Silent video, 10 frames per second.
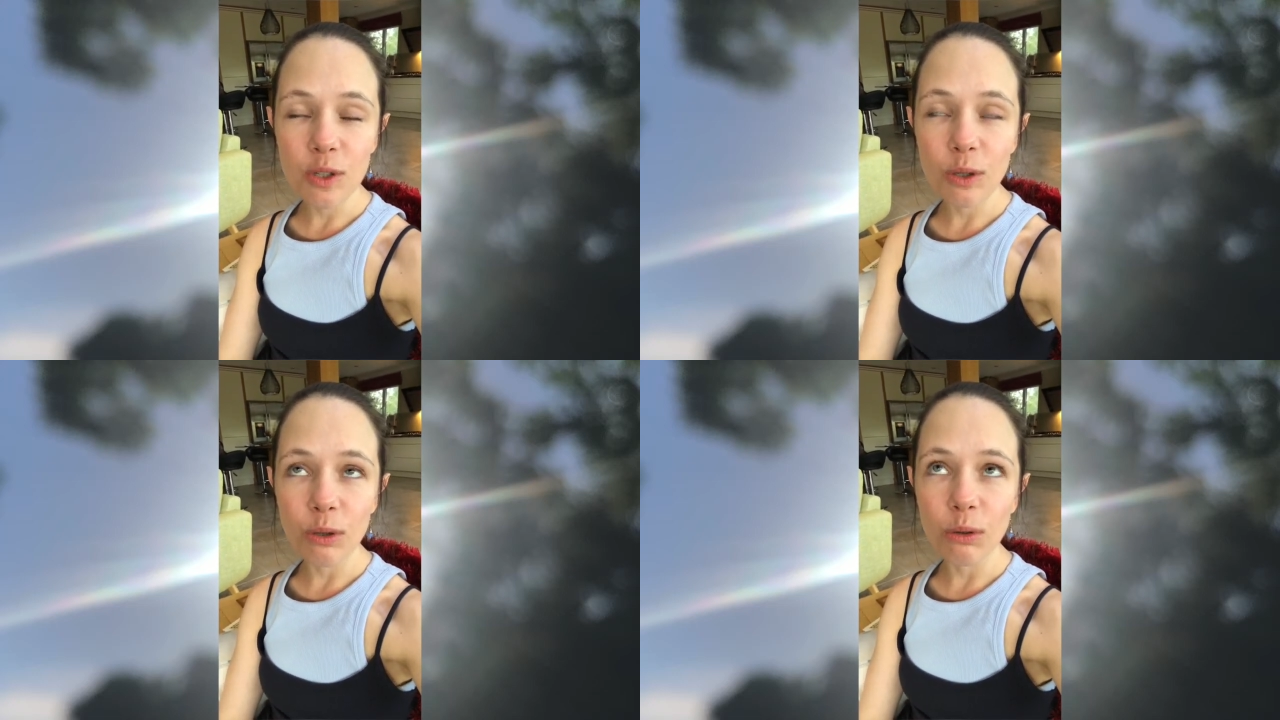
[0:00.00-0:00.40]

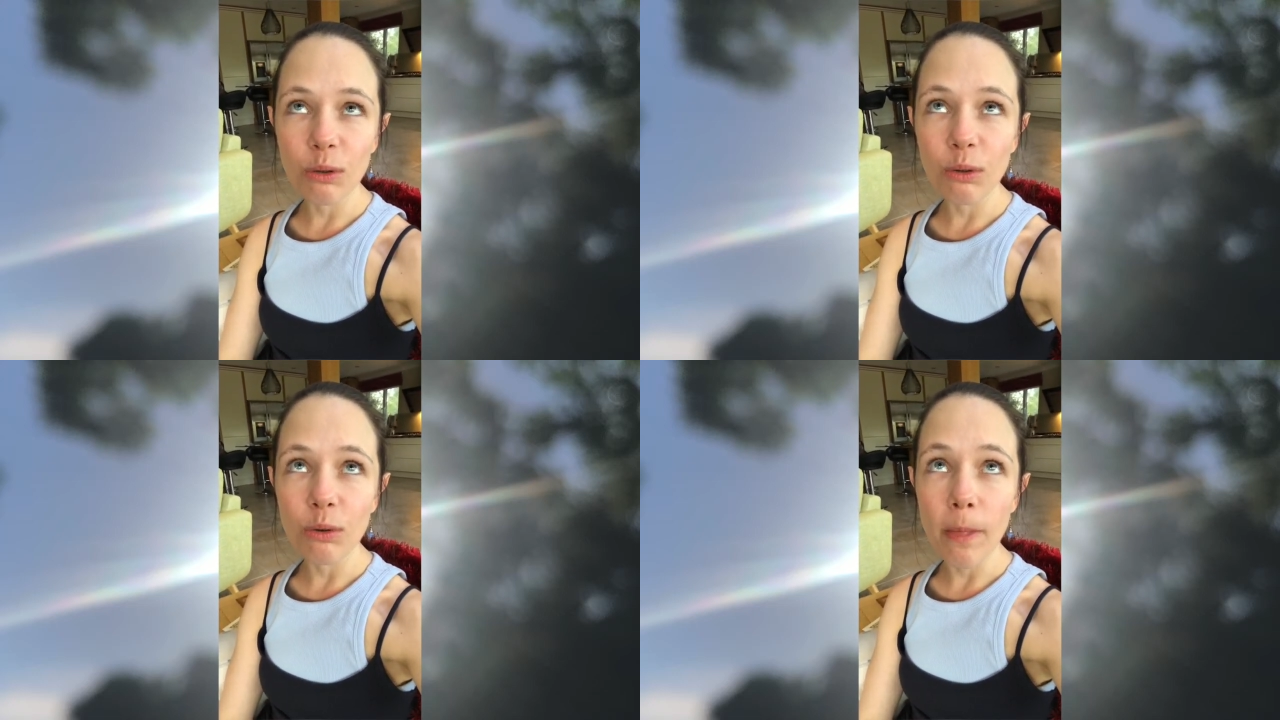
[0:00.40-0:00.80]

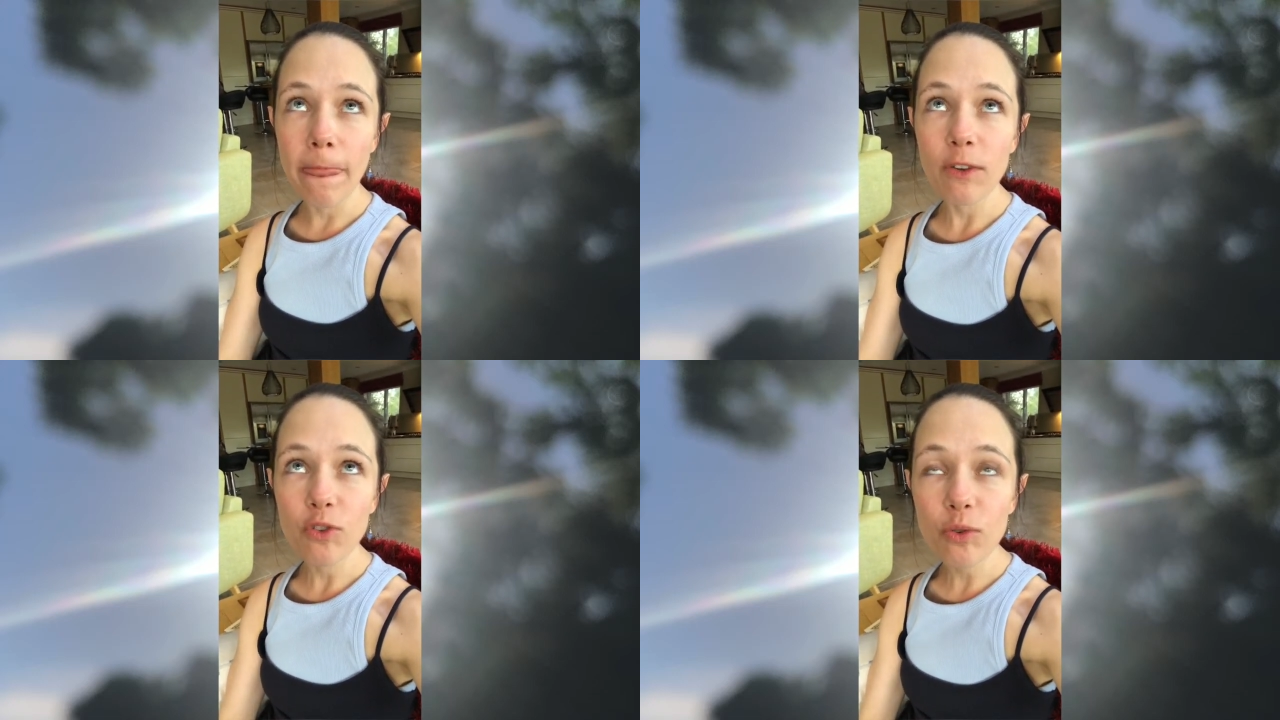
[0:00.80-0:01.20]
to
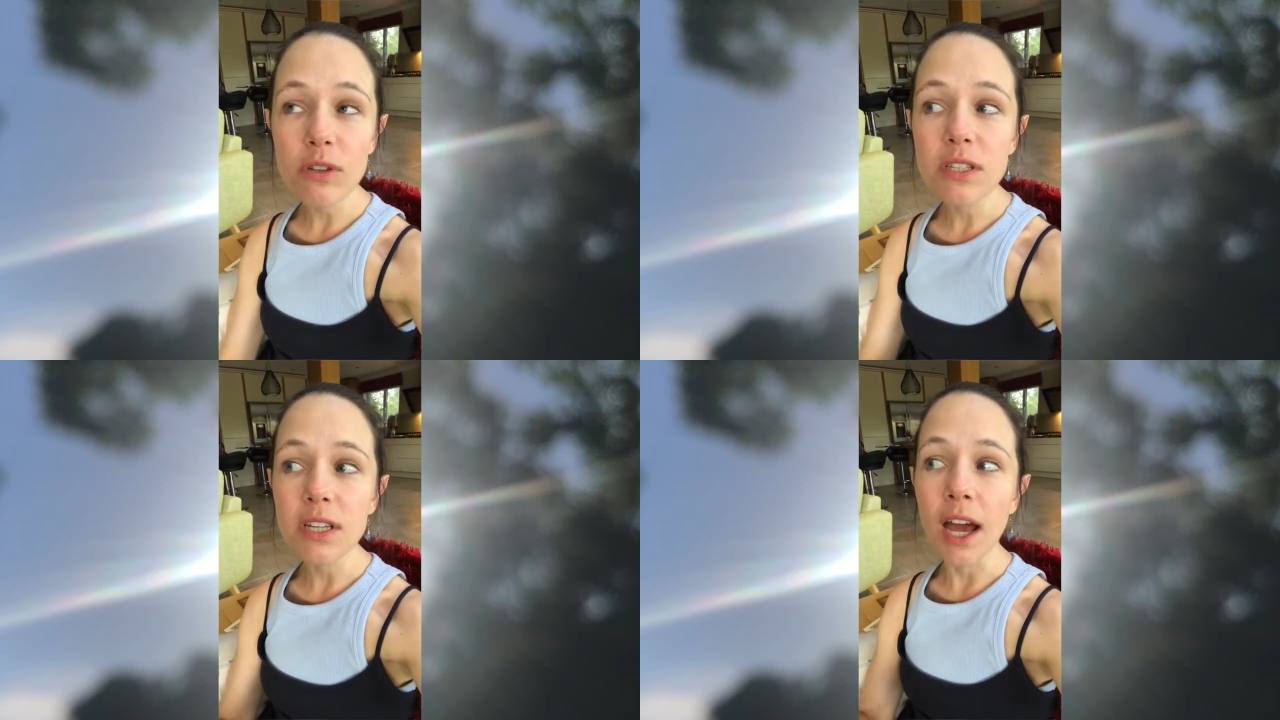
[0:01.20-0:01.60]

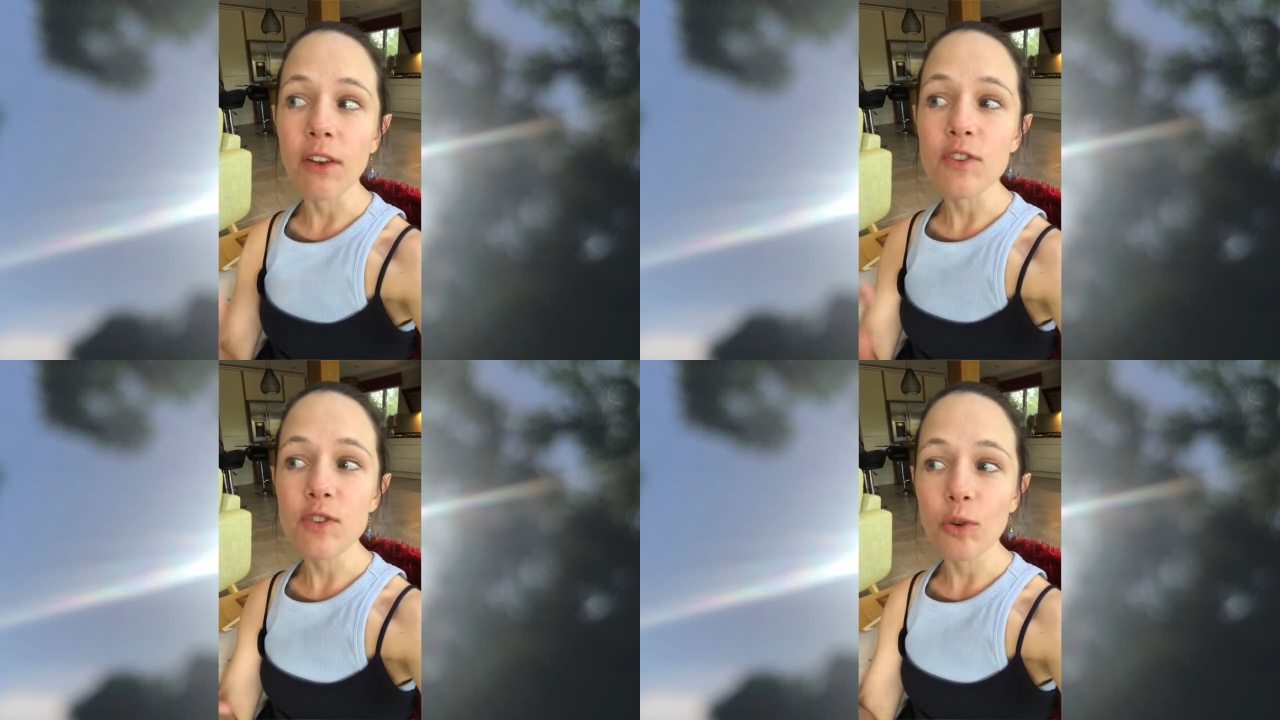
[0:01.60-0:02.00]
trust
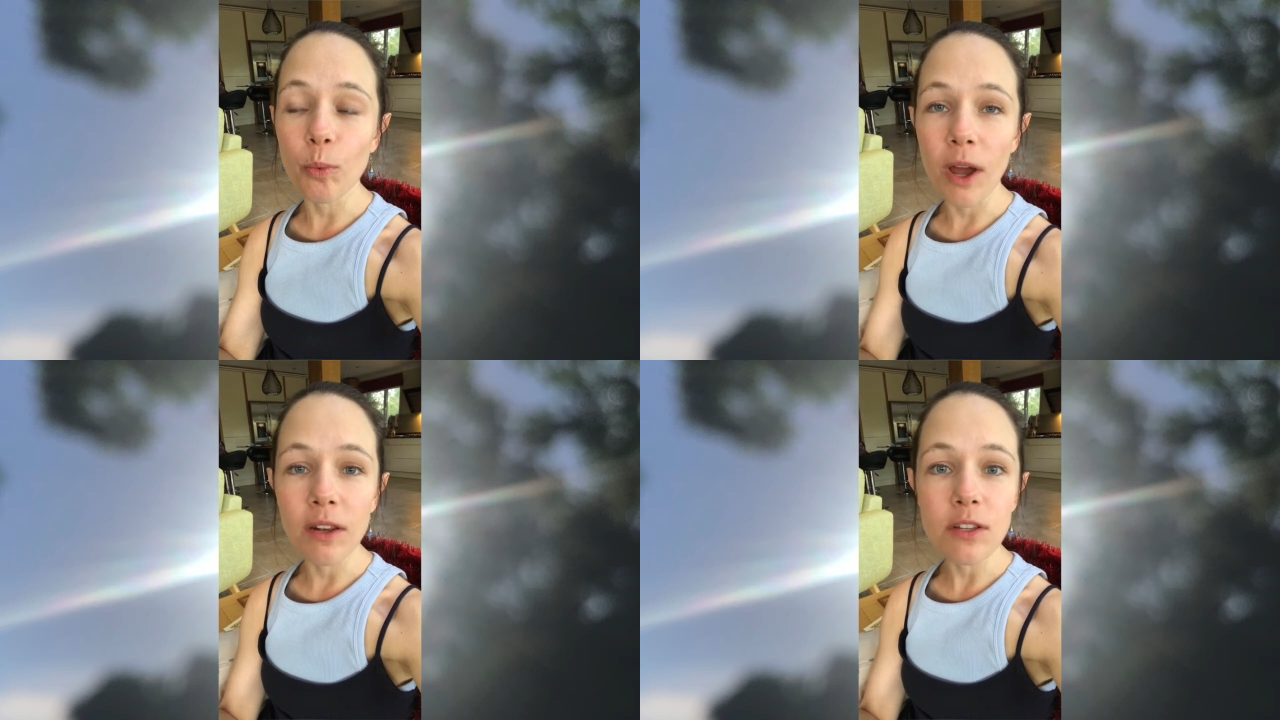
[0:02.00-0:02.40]
and
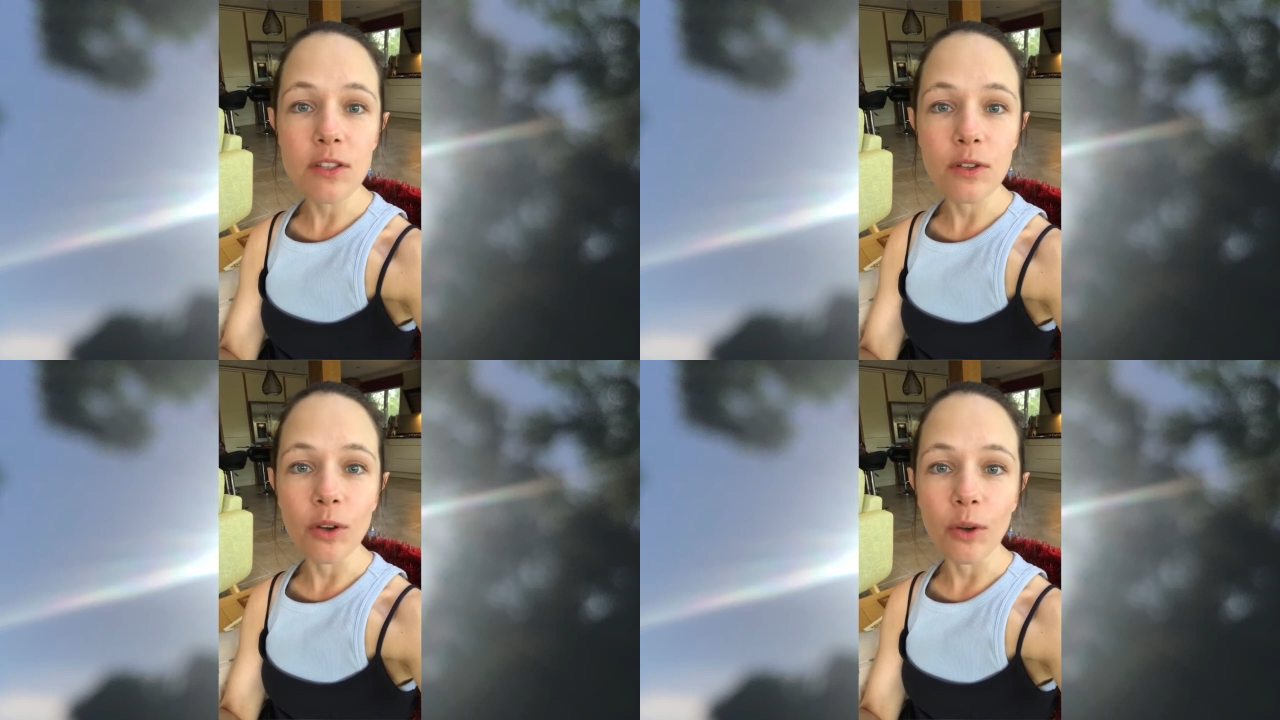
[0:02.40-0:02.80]
surrender
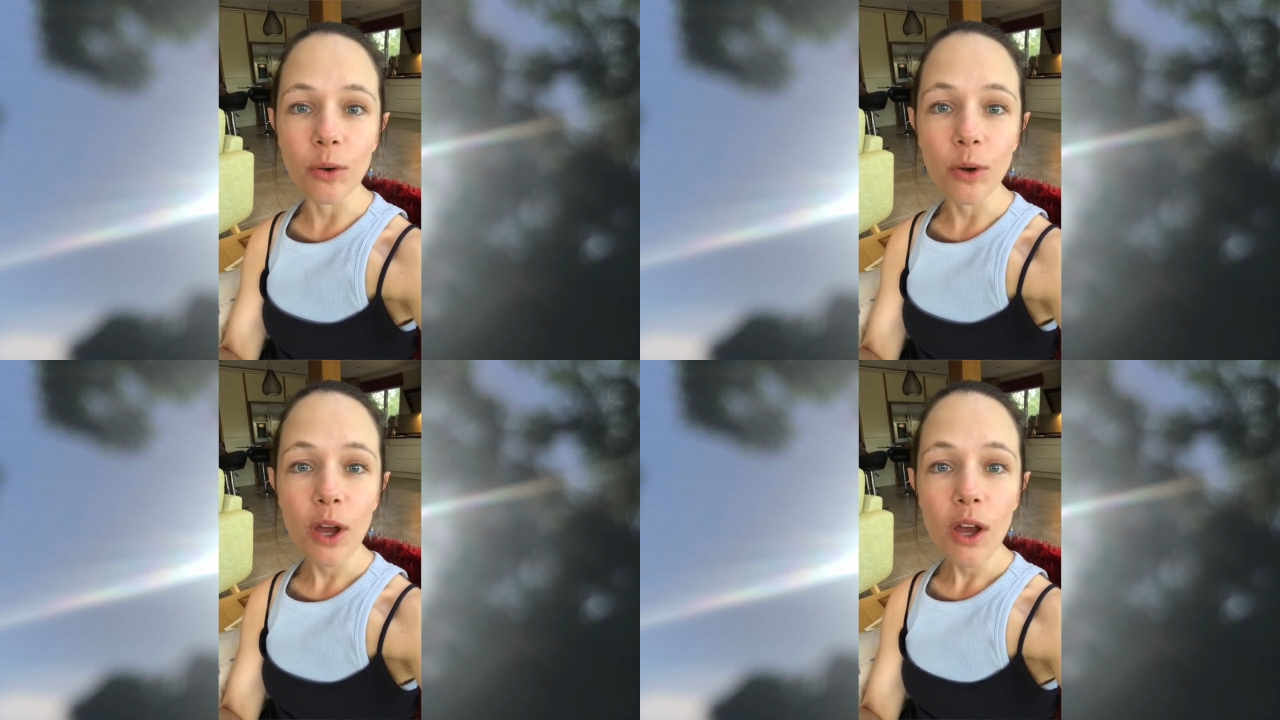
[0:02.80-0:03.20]
to